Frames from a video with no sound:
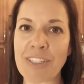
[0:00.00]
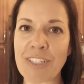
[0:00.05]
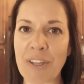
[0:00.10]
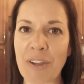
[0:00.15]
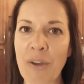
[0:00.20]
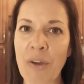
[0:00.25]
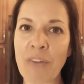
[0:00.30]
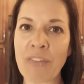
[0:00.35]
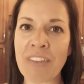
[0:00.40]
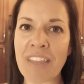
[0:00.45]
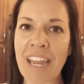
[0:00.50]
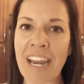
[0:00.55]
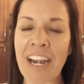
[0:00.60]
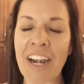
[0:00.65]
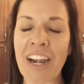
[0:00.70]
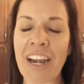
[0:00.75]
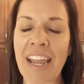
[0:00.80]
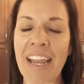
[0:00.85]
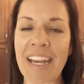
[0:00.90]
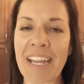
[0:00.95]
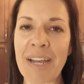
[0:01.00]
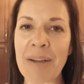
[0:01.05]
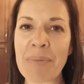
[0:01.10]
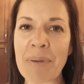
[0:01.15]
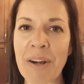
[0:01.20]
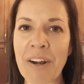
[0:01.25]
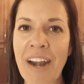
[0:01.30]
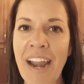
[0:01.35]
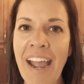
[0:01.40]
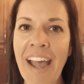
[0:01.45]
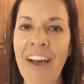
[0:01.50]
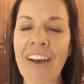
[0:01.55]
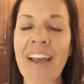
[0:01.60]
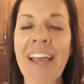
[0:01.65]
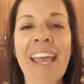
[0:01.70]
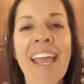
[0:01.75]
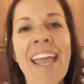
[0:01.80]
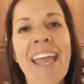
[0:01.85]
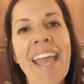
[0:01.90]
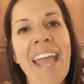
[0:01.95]
So go over there and help her out.
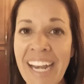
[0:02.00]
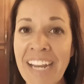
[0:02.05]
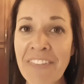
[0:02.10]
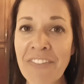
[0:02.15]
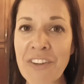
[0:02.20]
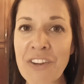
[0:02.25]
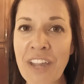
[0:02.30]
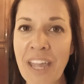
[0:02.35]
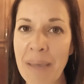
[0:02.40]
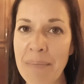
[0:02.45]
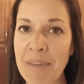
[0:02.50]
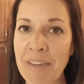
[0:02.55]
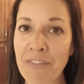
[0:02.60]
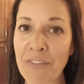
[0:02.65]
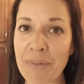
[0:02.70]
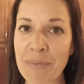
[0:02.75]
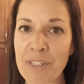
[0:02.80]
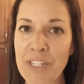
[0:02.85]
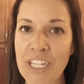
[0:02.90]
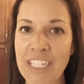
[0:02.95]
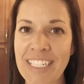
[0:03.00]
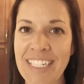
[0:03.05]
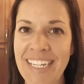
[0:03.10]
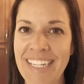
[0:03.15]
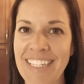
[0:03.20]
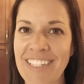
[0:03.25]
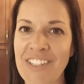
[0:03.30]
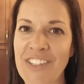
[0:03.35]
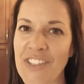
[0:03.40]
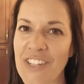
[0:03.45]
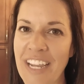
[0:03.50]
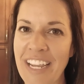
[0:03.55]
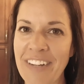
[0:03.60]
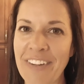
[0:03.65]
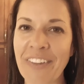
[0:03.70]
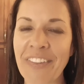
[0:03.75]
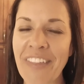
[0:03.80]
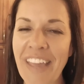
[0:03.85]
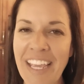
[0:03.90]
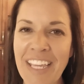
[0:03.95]
And if you're coming from Justine's
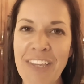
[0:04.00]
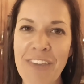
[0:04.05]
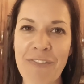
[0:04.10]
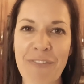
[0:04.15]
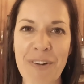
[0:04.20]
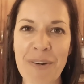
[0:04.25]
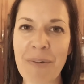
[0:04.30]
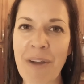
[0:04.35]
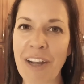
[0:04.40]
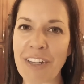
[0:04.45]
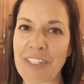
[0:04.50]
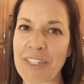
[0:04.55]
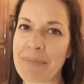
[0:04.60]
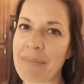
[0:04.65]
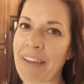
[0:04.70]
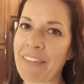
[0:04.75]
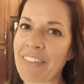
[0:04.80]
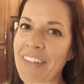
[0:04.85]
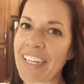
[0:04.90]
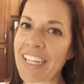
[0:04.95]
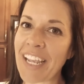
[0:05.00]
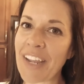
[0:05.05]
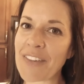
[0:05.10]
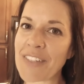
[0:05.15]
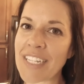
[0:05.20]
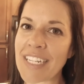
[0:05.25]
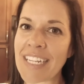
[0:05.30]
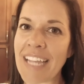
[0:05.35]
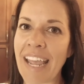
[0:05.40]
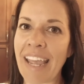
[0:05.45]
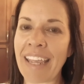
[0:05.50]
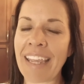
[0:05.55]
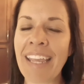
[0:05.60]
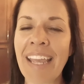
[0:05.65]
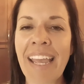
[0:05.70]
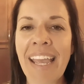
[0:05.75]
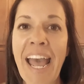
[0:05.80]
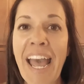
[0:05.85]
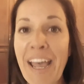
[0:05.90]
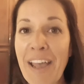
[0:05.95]
channel, thank you for watching my video today.
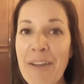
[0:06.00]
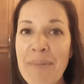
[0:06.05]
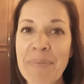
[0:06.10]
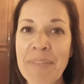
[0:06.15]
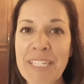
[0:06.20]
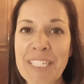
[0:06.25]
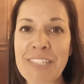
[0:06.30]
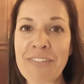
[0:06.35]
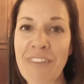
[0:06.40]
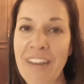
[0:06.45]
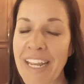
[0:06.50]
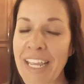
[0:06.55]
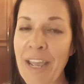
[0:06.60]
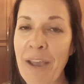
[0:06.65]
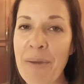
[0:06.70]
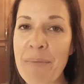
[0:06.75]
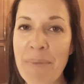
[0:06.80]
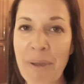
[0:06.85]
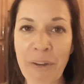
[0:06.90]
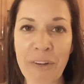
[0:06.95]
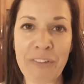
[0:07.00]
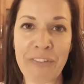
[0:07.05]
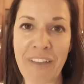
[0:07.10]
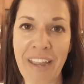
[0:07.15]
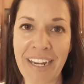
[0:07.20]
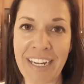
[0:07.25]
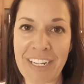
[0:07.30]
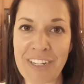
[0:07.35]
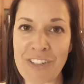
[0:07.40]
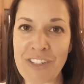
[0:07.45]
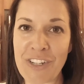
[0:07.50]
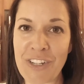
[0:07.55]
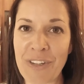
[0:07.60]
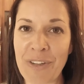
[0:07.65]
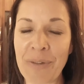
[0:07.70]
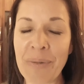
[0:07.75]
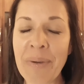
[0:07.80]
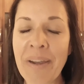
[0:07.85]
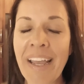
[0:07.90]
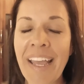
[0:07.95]
I hope this video motivated
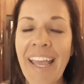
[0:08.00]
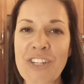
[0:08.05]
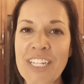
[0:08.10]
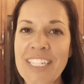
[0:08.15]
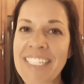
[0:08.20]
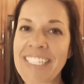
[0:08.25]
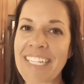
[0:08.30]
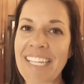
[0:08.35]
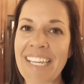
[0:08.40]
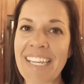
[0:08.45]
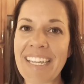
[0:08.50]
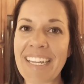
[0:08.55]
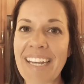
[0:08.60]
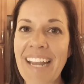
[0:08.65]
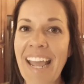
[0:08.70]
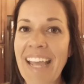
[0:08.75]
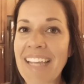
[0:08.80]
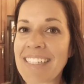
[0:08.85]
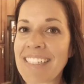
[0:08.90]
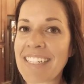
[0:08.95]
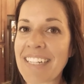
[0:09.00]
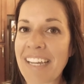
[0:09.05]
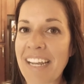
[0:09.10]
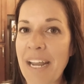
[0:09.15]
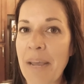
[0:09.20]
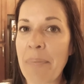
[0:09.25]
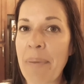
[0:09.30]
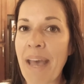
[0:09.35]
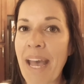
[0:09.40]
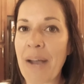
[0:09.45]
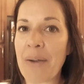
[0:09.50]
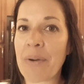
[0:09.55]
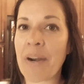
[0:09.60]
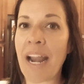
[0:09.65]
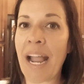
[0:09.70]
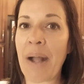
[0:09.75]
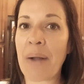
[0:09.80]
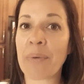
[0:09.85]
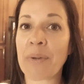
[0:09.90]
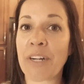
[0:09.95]
you. Justine has done a power
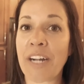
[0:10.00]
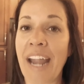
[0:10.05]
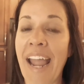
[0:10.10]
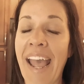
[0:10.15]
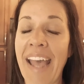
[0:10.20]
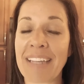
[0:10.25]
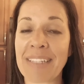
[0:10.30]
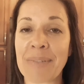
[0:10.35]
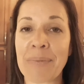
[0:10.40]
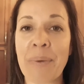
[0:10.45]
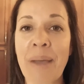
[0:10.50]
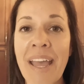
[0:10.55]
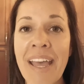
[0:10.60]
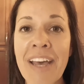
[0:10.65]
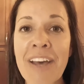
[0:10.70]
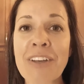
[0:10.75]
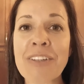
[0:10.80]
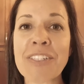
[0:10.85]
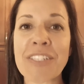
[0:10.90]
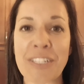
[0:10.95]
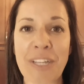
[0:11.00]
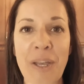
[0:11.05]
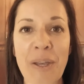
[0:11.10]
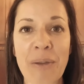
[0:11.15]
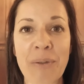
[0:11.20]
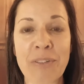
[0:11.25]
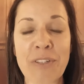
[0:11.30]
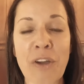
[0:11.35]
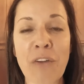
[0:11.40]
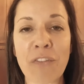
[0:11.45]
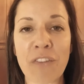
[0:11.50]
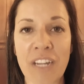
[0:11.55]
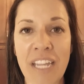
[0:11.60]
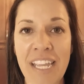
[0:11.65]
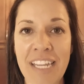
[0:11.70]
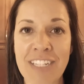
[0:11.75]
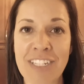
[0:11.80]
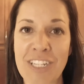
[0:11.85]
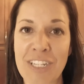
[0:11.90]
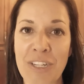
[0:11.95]
hour as well, so don't
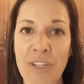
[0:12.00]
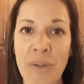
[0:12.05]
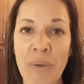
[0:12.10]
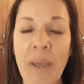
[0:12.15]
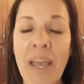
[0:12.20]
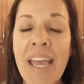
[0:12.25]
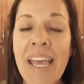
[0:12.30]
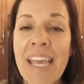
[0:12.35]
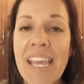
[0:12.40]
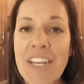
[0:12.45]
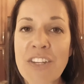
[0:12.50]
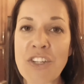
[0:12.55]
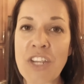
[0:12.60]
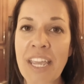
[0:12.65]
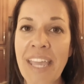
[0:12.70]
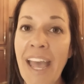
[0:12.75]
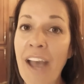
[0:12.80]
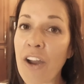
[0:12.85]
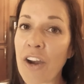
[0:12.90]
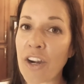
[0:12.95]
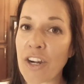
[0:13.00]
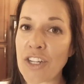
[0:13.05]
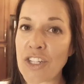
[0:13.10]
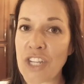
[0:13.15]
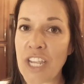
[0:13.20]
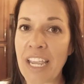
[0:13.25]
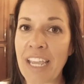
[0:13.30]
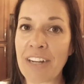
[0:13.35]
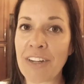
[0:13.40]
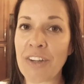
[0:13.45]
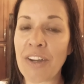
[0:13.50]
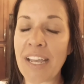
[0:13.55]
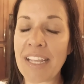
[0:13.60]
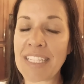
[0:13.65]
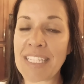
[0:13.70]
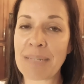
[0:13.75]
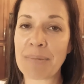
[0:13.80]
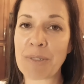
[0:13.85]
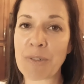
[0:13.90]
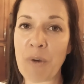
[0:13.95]
forget to check out her channel and
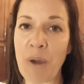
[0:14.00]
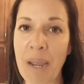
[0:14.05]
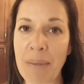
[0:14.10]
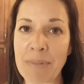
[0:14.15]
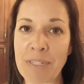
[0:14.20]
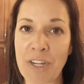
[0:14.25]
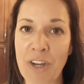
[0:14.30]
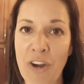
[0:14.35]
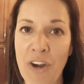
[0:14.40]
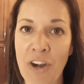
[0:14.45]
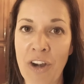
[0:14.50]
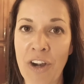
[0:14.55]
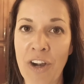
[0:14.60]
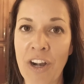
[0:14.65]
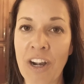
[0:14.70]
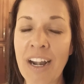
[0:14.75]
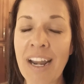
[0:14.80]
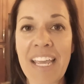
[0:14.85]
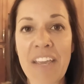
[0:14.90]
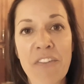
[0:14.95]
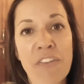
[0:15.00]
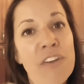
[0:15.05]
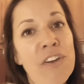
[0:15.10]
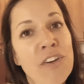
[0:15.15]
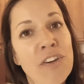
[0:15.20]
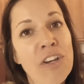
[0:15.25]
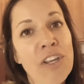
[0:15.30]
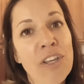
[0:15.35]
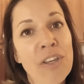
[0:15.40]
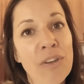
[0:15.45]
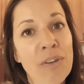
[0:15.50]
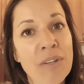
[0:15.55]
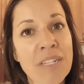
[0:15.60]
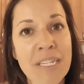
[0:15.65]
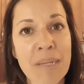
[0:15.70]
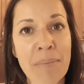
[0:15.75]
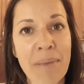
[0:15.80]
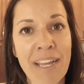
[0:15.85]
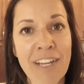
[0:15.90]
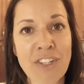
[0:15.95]
subscribe to her. If you're new
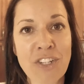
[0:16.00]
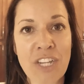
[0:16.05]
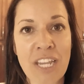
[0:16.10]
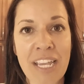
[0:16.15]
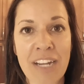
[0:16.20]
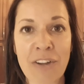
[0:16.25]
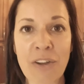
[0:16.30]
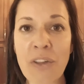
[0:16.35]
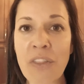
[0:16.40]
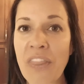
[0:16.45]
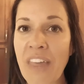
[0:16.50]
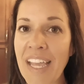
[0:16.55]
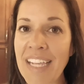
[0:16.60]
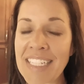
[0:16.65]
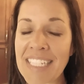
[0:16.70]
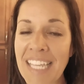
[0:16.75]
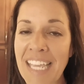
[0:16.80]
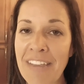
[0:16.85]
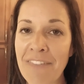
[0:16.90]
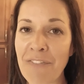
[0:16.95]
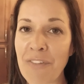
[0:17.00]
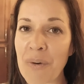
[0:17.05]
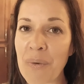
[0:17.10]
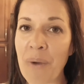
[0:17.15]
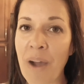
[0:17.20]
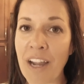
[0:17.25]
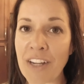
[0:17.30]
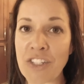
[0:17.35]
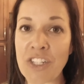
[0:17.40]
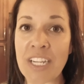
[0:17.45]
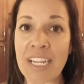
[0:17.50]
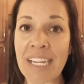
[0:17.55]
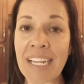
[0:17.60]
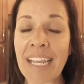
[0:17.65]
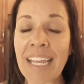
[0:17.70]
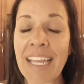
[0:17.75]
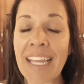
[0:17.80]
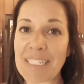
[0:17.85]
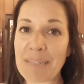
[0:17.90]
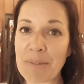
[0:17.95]
to my channel, thanks again for watching.
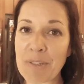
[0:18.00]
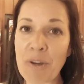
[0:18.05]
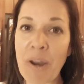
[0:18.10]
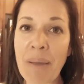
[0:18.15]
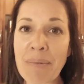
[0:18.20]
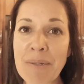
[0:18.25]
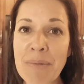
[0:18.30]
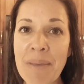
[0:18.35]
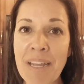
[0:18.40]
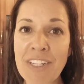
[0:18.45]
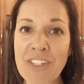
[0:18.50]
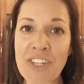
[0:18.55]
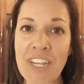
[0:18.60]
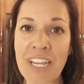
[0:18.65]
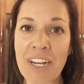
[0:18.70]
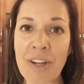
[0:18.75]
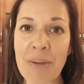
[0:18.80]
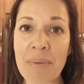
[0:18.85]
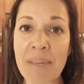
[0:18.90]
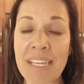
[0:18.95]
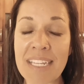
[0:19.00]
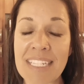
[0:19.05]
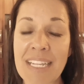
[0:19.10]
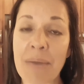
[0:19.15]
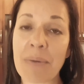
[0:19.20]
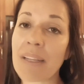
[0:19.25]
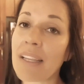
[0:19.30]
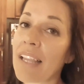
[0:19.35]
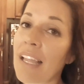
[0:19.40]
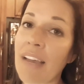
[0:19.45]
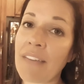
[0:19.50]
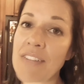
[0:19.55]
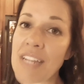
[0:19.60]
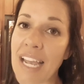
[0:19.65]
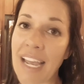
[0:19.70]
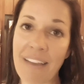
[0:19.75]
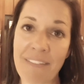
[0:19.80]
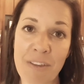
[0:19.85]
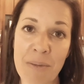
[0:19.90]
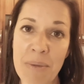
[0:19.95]
Subscribe to my channel because I would love to
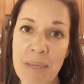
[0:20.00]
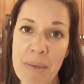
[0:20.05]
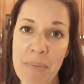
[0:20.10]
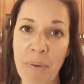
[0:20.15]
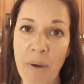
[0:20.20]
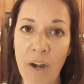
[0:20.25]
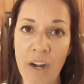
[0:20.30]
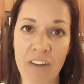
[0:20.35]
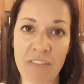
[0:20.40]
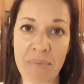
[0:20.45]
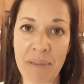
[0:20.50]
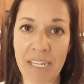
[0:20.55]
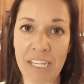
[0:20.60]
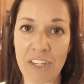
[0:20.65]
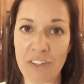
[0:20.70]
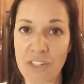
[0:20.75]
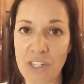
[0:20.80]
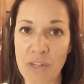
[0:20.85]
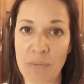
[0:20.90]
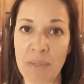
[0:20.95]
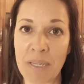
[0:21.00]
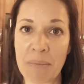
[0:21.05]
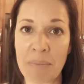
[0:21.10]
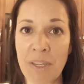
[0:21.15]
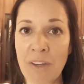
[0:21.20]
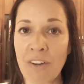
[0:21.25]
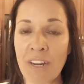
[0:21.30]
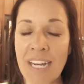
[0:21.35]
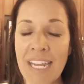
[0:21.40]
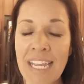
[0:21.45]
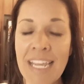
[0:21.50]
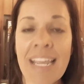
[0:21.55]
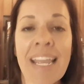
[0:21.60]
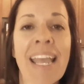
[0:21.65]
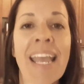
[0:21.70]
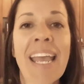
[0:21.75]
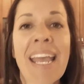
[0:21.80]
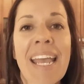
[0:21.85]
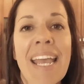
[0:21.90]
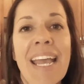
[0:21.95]
have you be a part of my YouTube community.
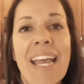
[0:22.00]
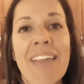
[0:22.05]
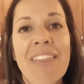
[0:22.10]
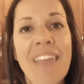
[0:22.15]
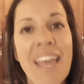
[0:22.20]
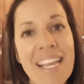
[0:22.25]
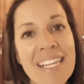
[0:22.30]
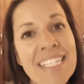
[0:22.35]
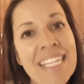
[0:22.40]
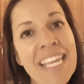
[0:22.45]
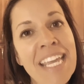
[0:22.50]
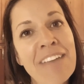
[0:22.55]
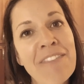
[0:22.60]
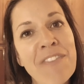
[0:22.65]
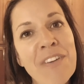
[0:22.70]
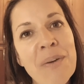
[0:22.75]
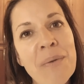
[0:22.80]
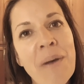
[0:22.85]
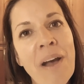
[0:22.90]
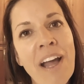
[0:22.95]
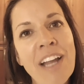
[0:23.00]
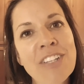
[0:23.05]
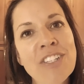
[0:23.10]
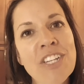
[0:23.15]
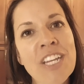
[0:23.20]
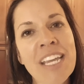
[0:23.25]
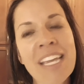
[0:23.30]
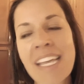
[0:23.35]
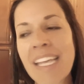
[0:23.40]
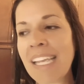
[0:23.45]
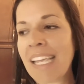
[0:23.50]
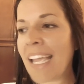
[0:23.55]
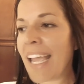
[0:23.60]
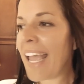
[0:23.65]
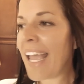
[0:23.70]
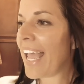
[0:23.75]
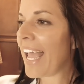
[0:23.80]
Thanks again for watching.